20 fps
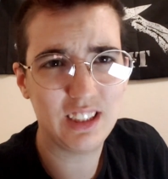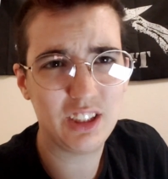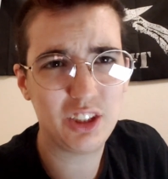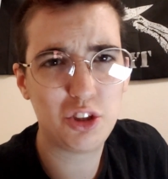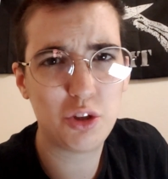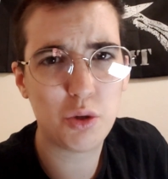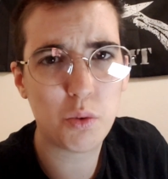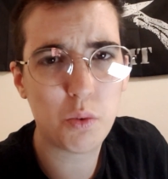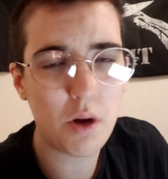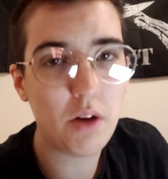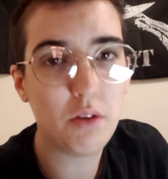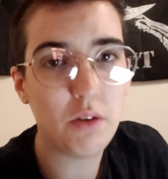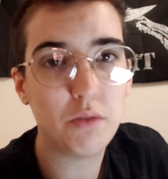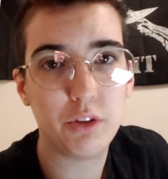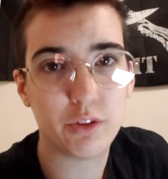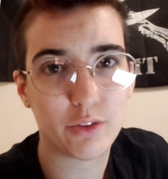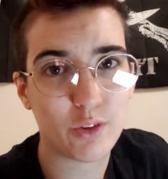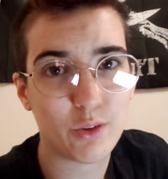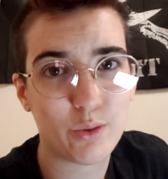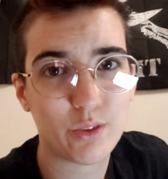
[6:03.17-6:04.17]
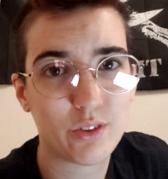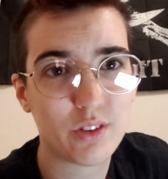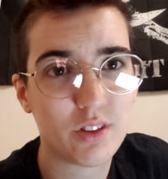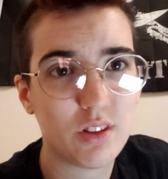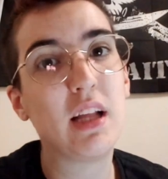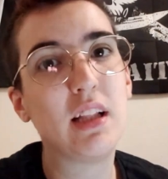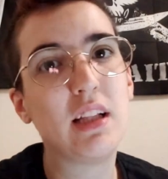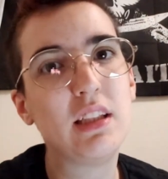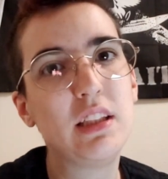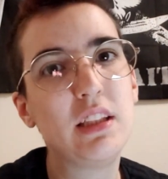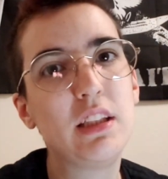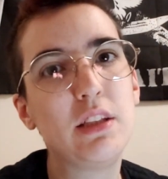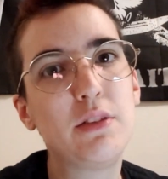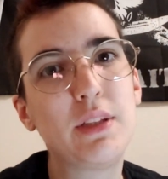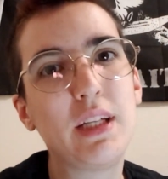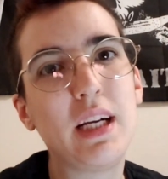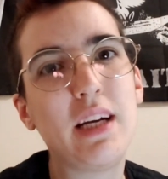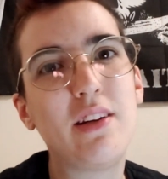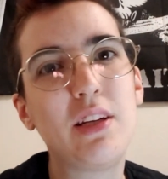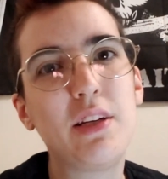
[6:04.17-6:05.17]
this 12-year-old. And this is the
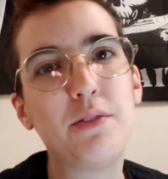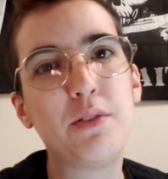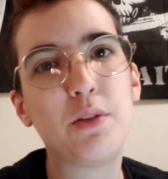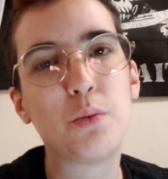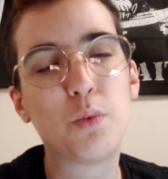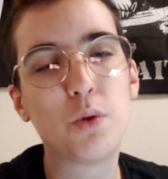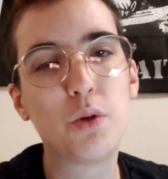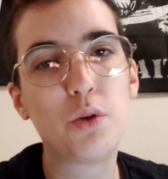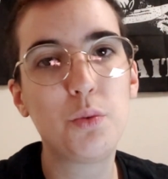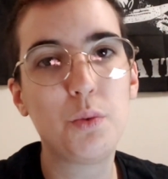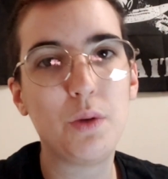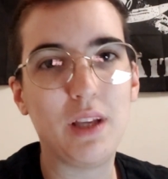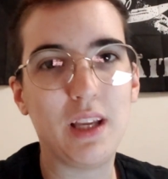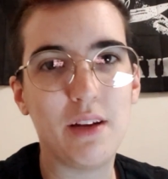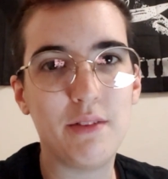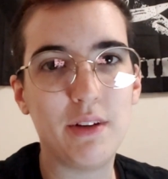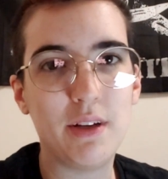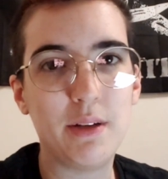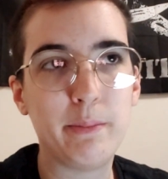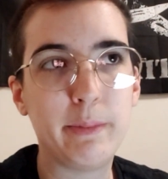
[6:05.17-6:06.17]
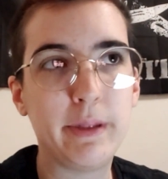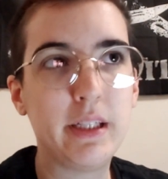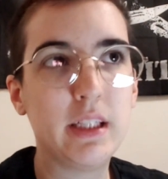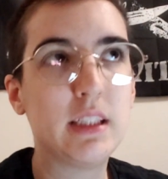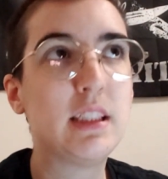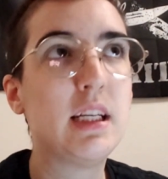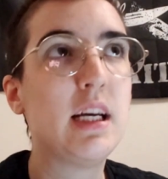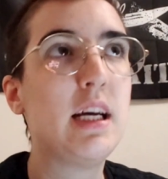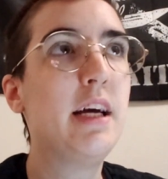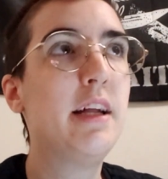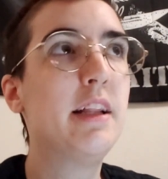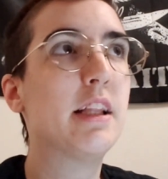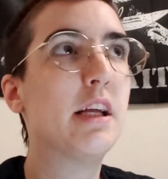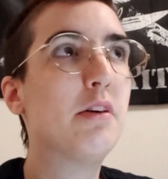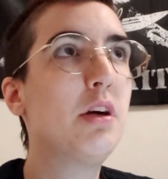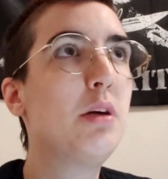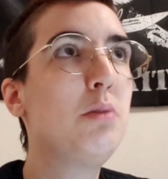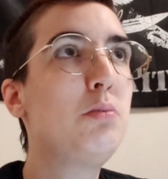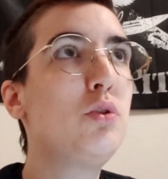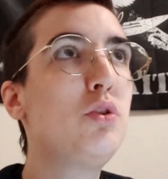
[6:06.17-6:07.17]
reality of the world we live in, because
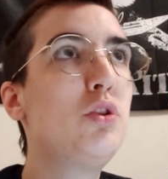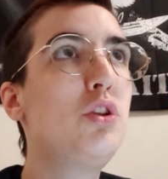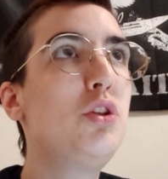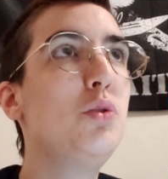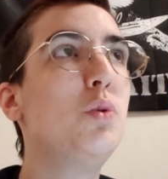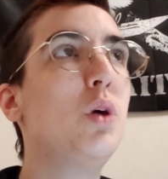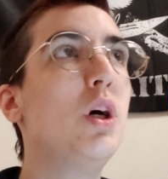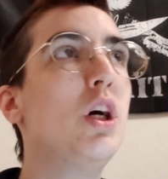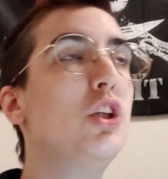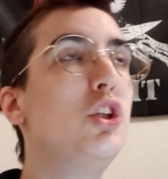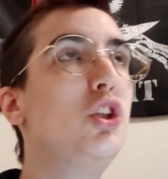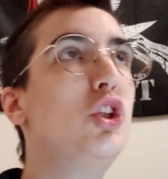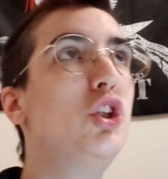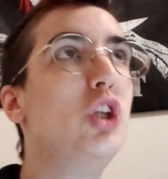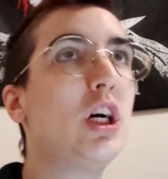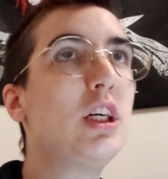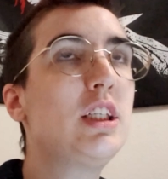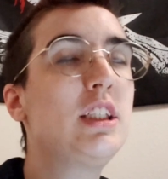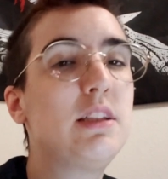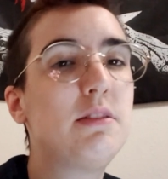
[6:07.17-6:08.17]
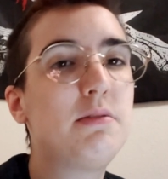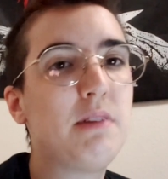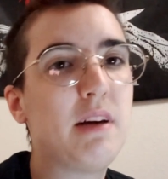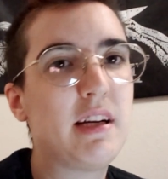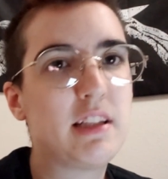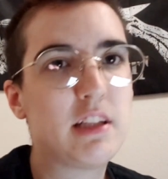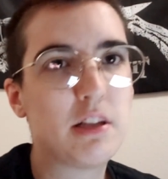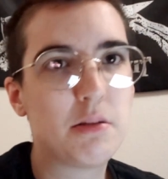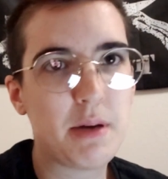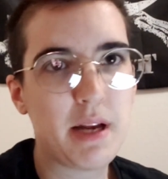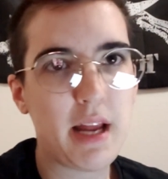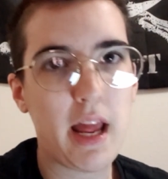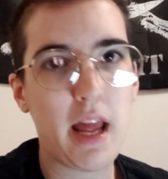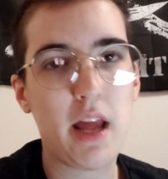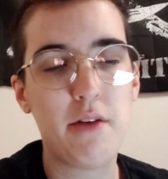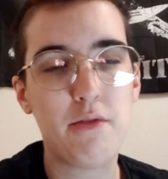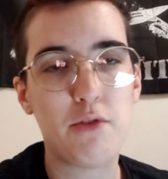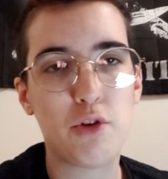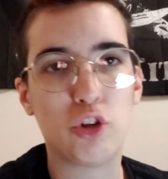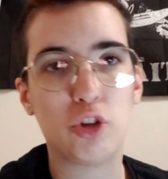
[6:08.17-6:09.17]
they're able to justify their
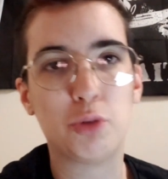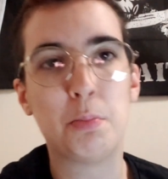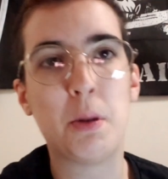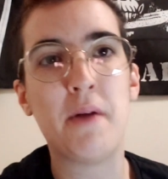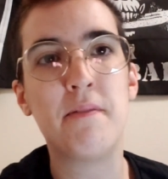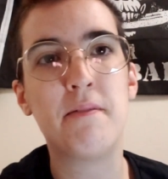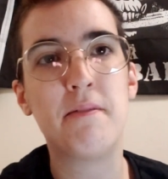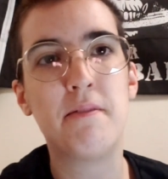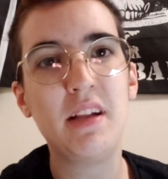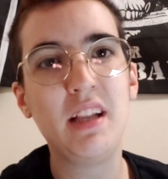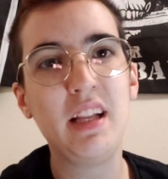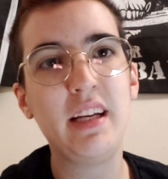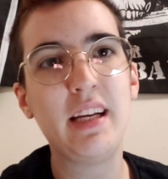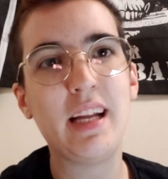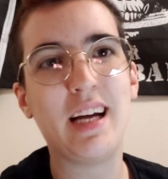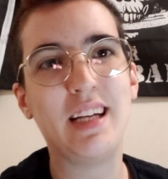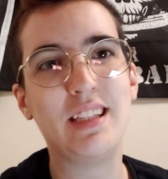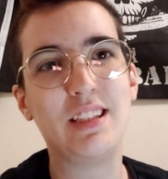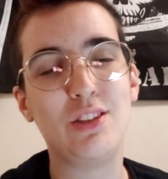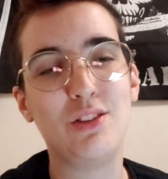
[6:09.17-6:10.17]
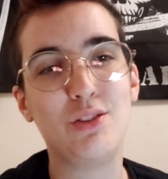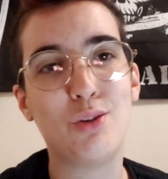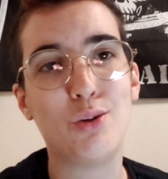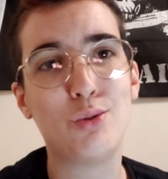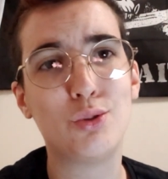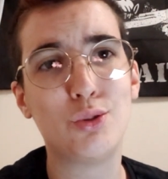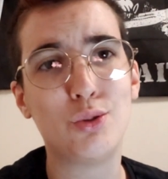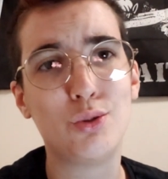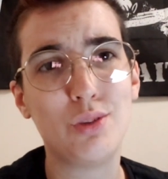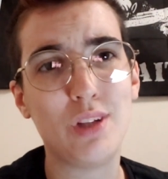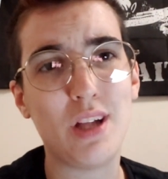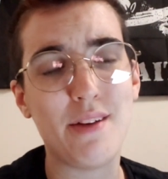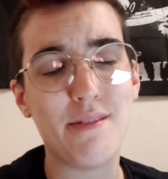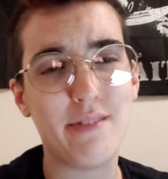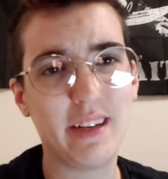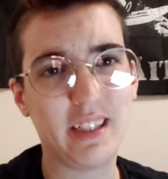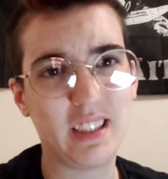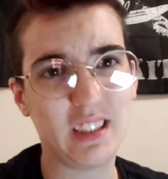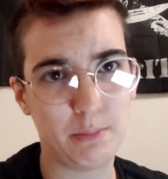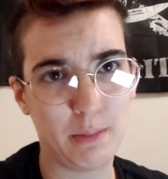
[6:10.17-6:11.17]
behaviors by villainizing those who they
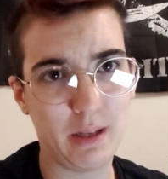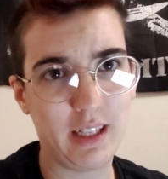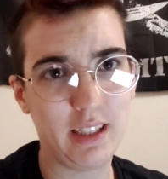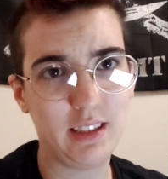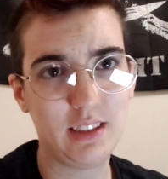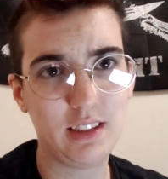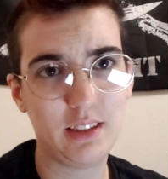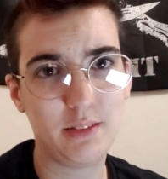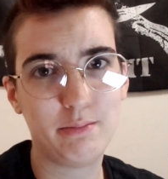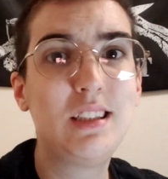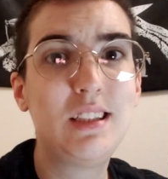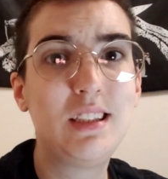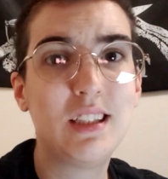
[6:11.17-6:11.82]
victimize.